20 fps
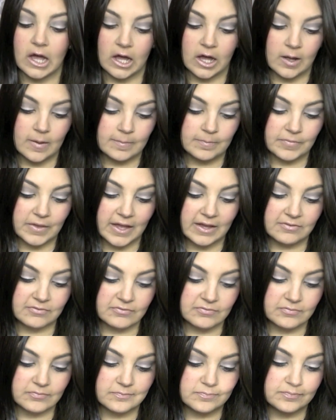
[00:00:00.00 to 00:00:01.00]
um, I've,
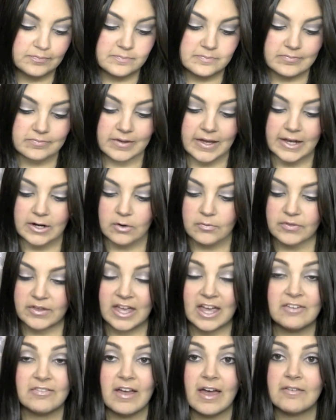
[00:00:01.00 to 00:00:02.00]
I don't
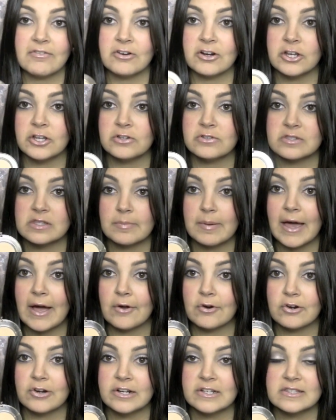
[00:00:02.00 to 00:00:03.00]
think I've ever used the
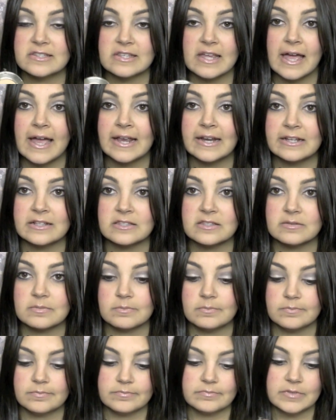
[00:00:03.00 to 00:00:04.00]
powder inside. It's,
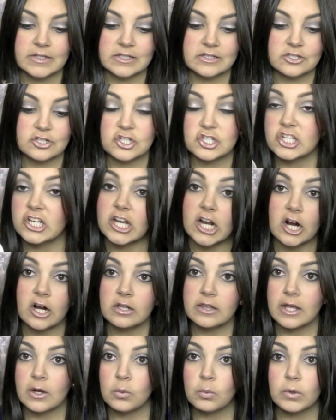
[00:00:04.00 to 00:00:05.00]
it's
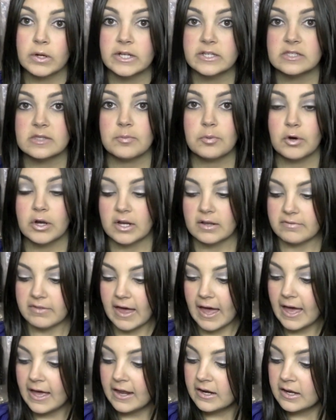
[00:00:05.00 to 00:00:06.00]
sheer. Like, what is the point of
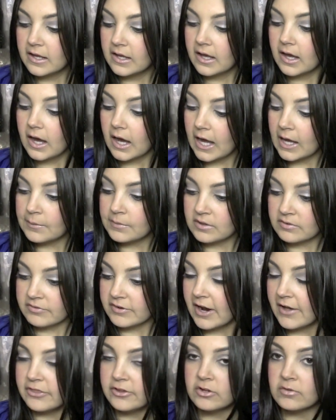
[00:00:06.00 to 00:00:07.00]
that? I would have
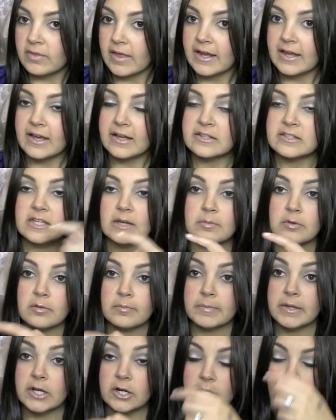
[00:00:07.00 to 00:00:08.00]
rather like a double
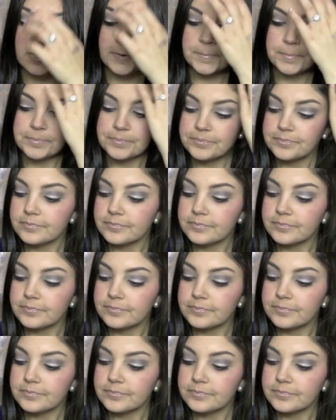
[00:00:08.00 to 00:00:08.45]
mirror.